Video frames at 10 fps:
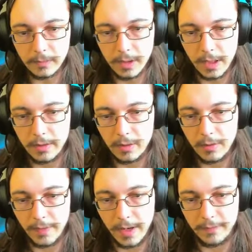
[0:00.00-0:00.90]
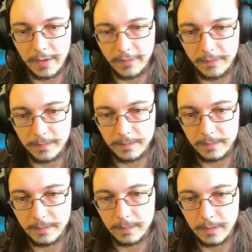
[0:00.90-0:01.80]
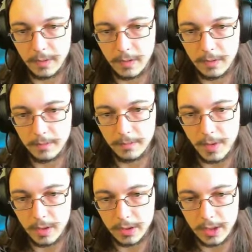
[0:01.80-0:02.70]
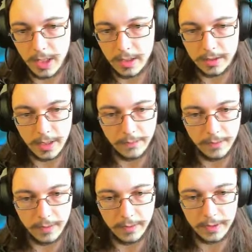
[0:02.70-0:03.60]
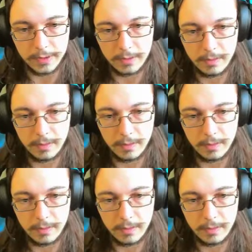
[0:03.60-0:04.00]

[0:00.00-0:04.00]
I don't know if I have enough um, polish andesite for all this.